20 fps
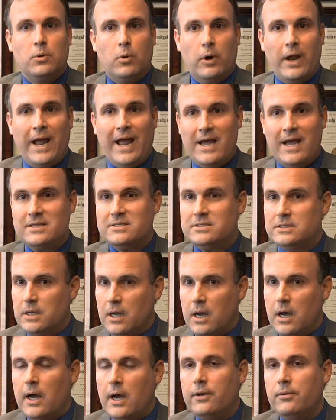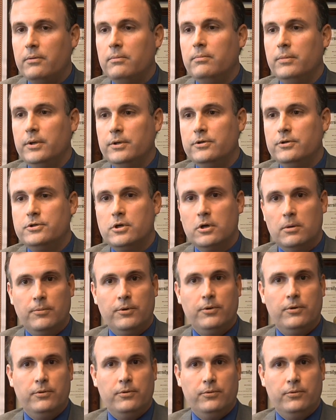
or has not been determined